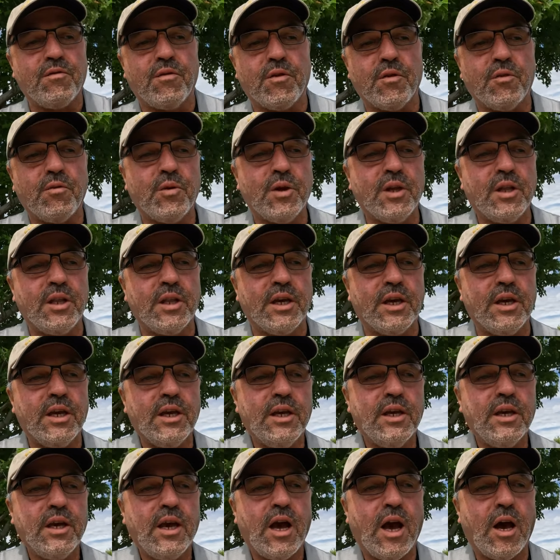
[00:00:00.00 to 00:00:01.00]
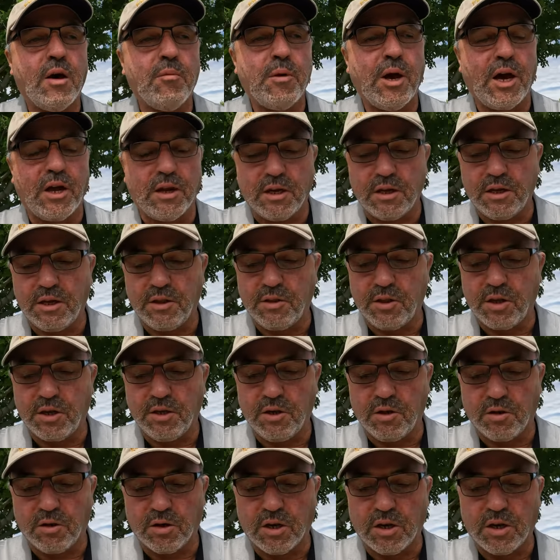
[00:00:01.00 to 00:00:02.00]
for really about anything
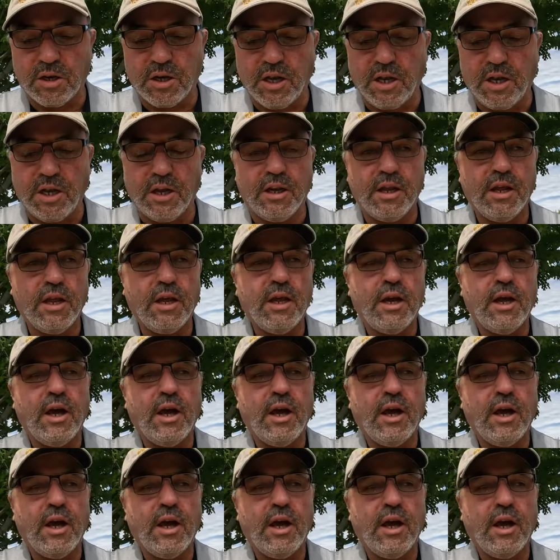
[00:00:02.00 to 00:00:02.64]
you're going to need.